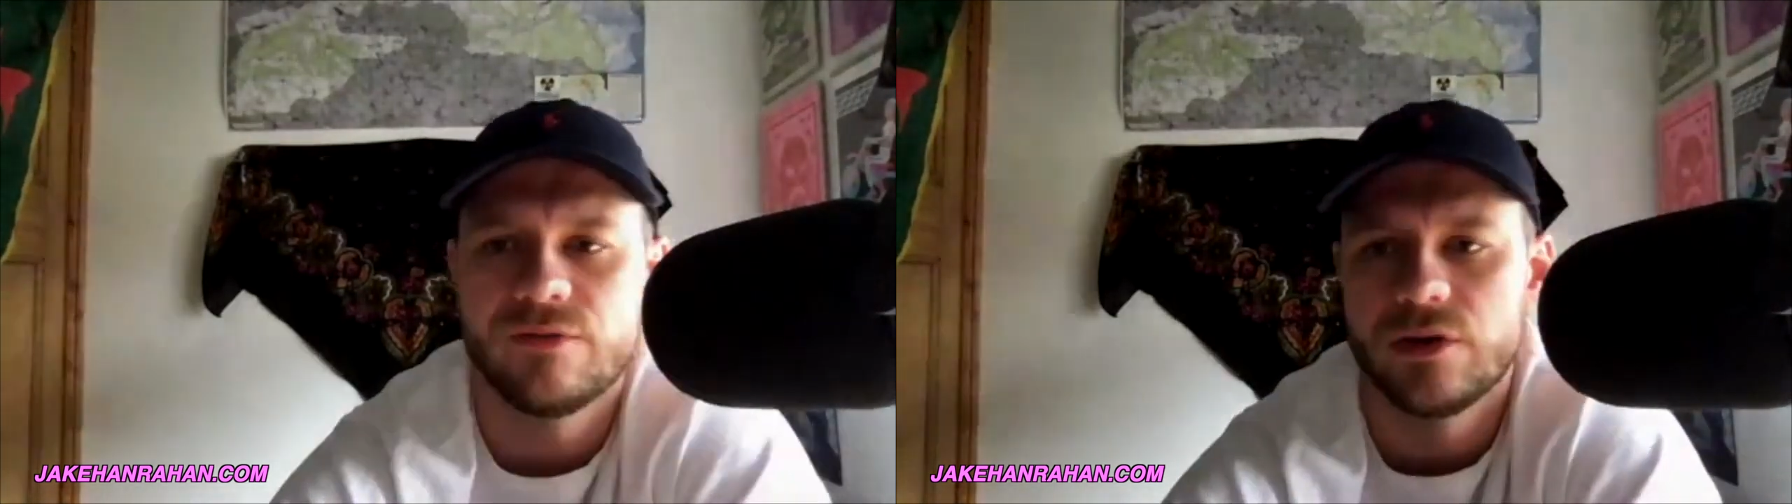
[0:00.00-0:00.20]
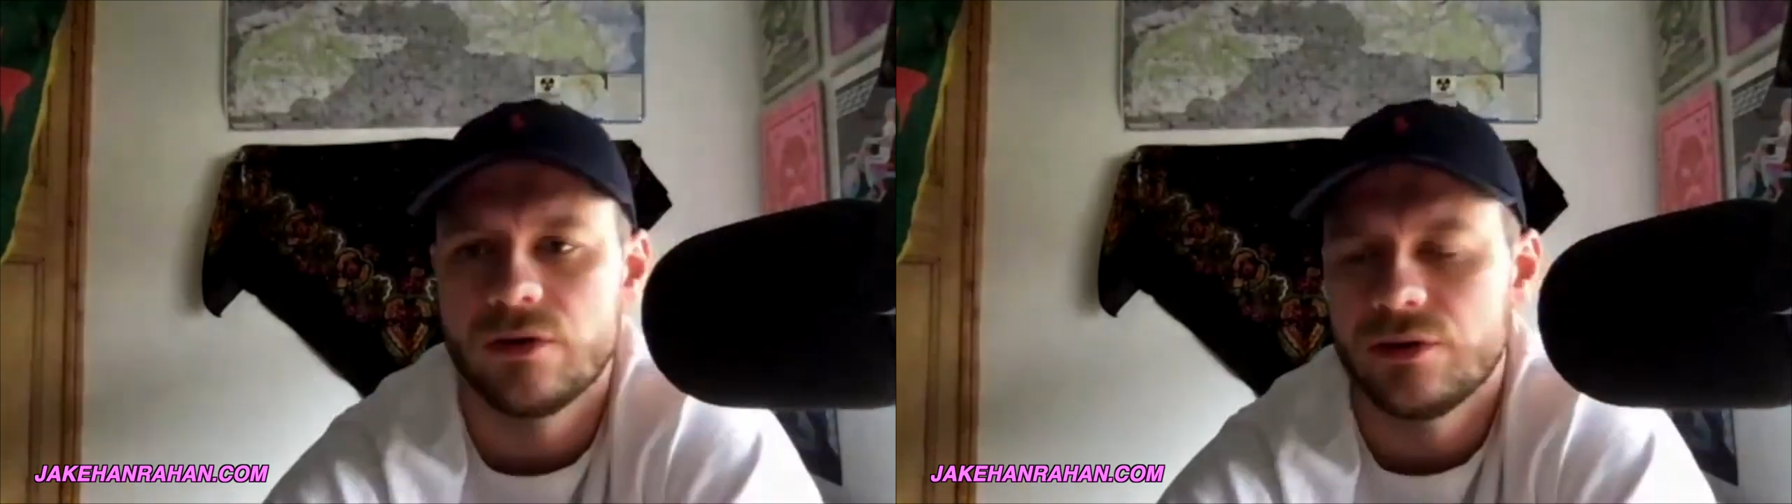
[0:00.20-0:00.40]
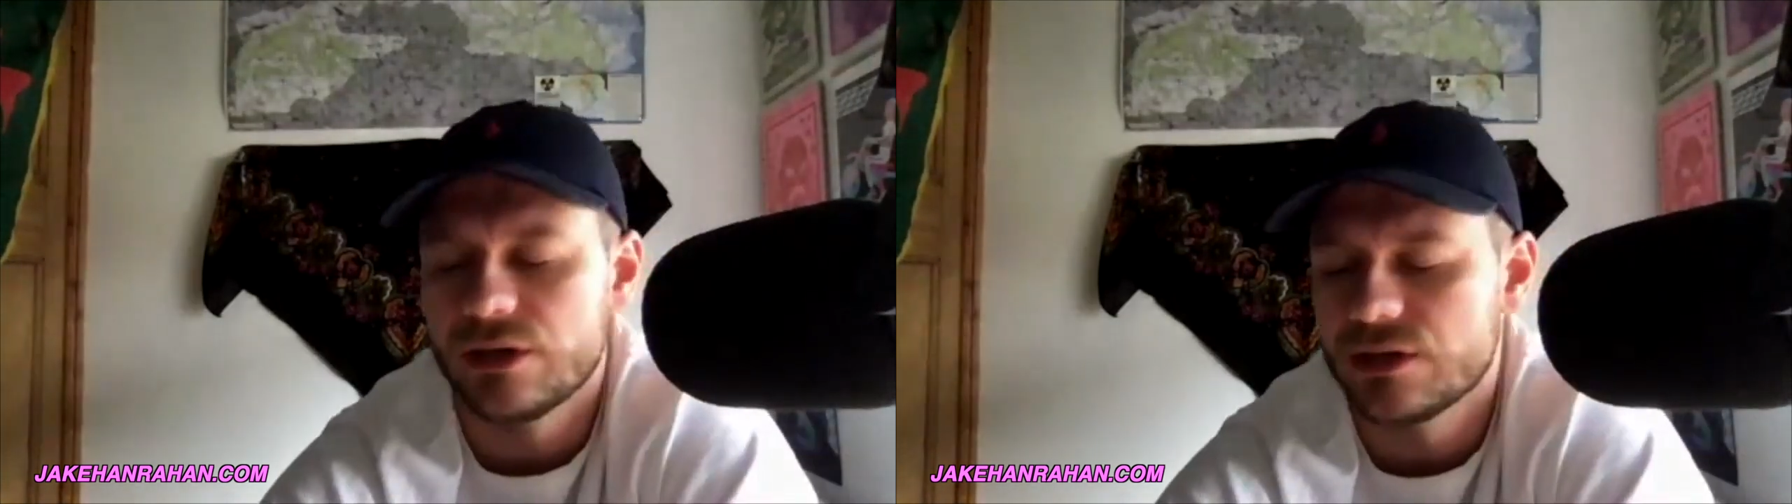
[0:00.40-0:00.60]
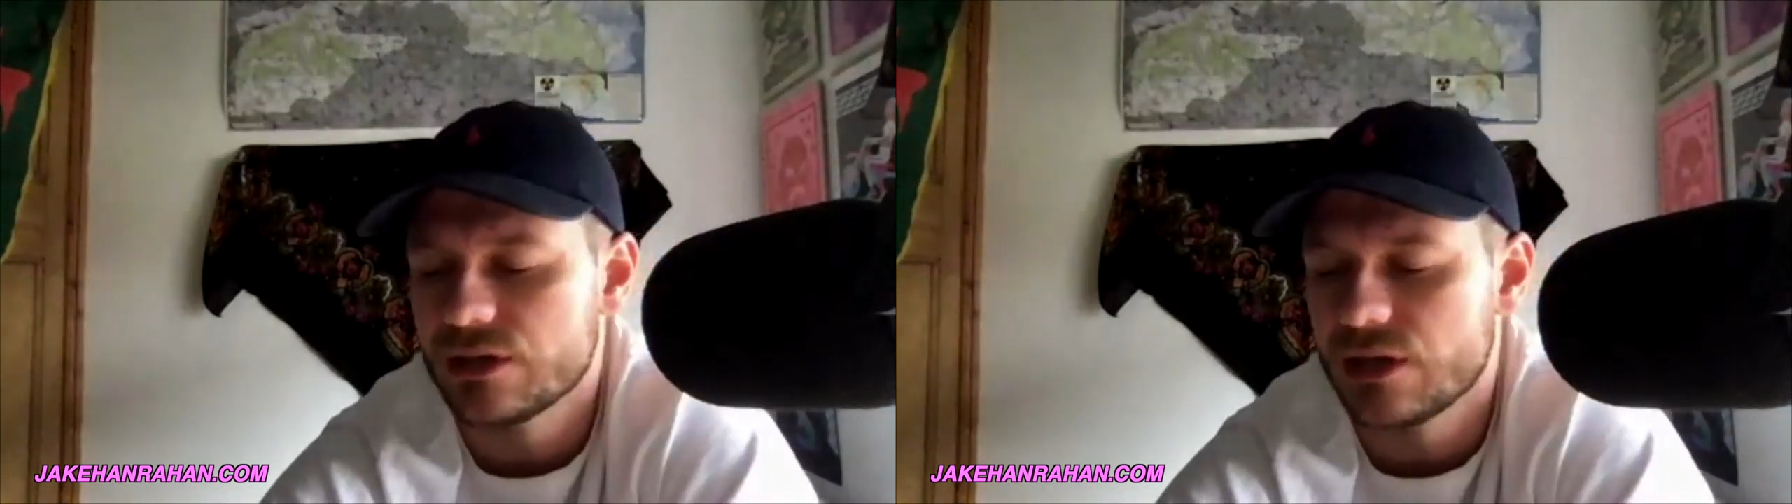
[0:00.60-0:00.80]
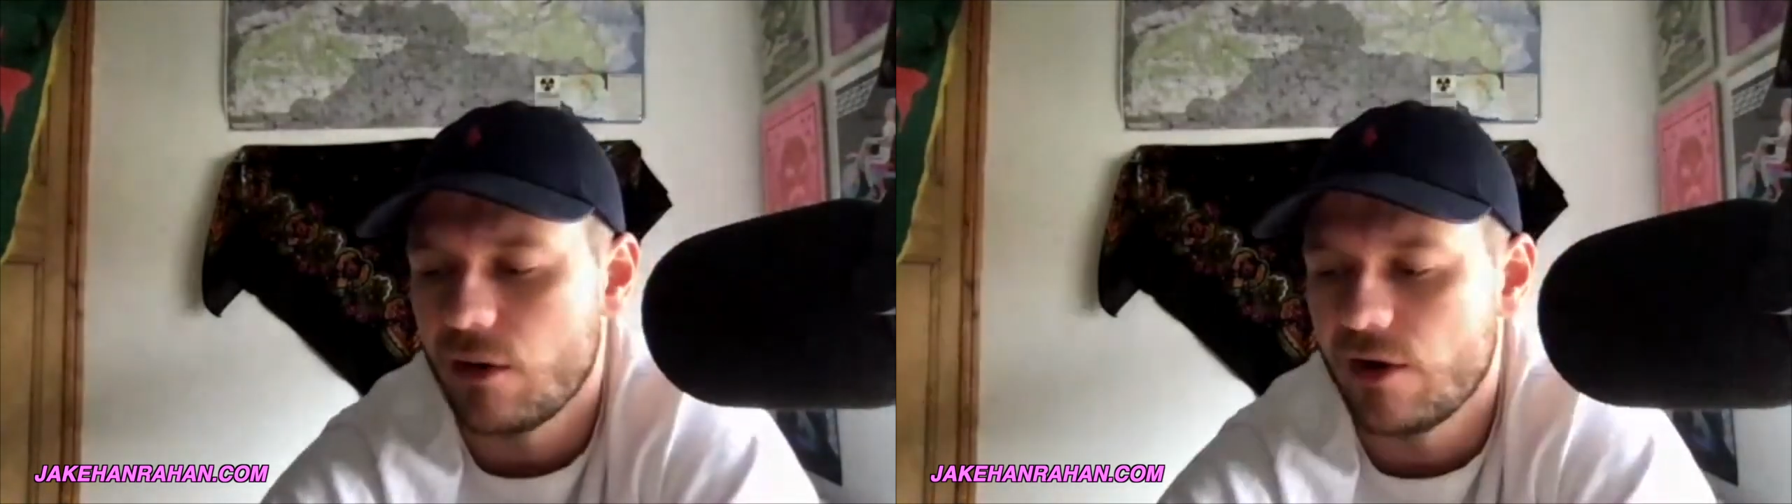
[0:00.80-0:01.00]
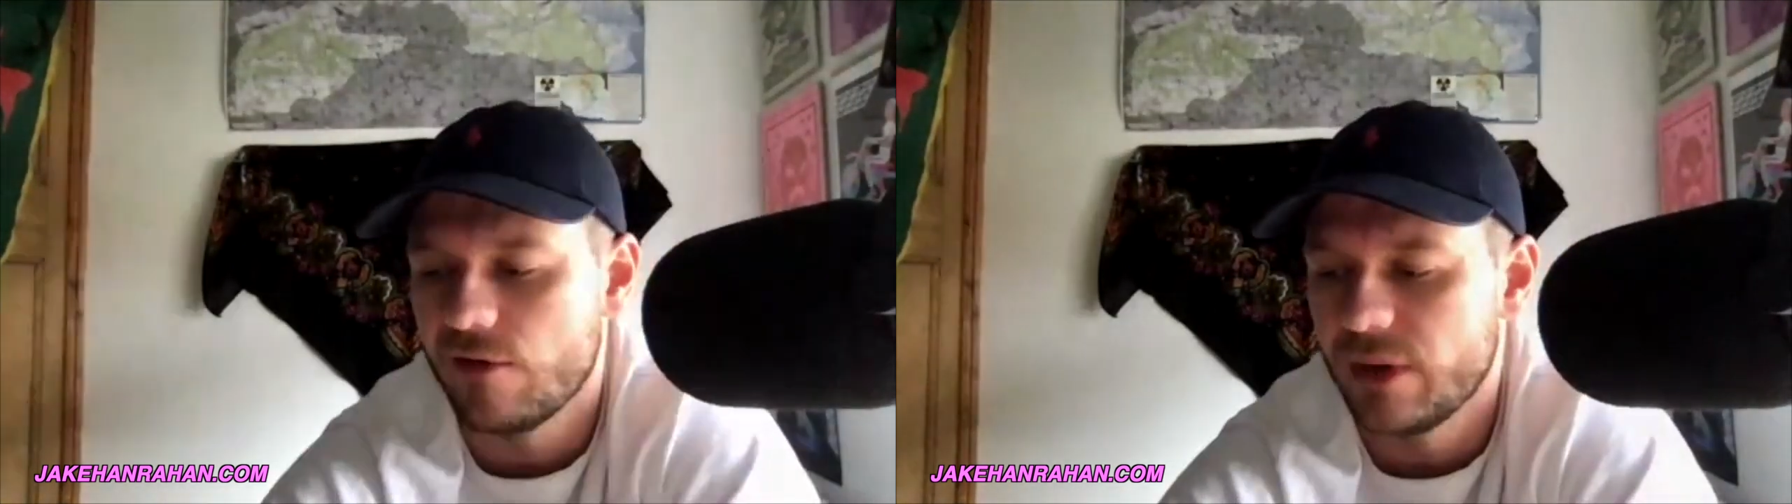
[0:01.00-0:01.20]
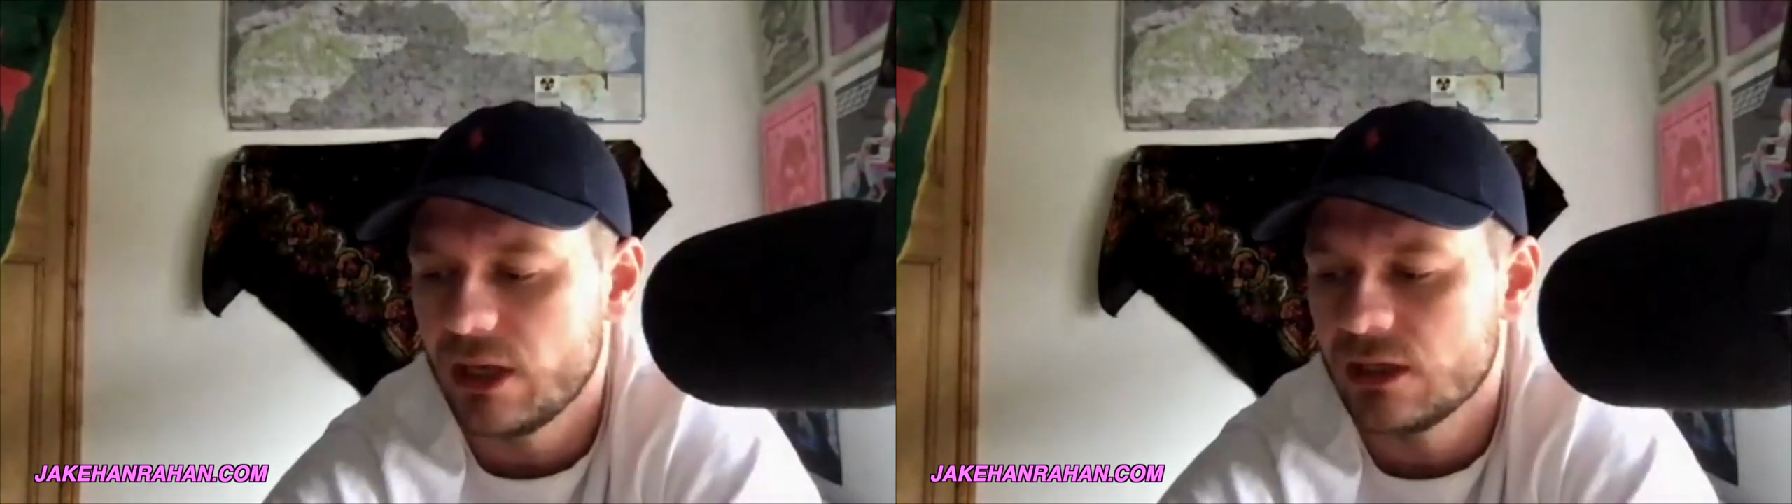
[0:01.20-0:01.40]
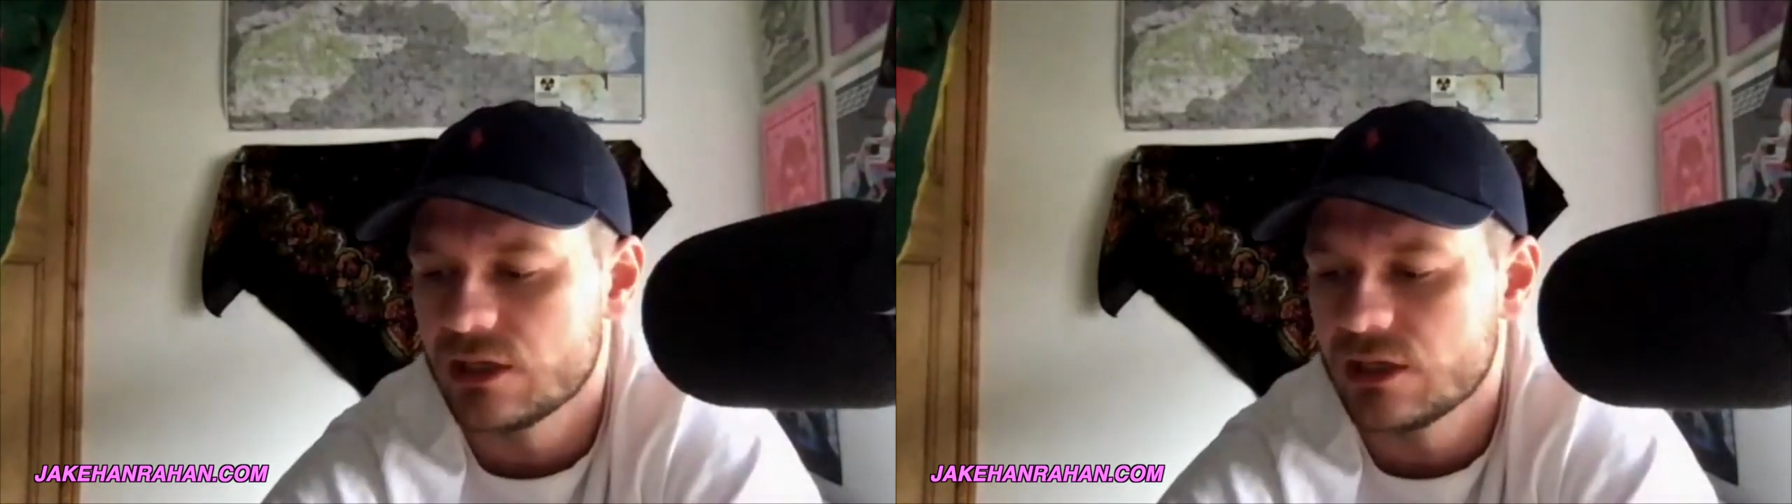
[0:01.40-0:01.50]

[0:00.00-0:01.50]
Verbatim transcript: view. This is how I've been.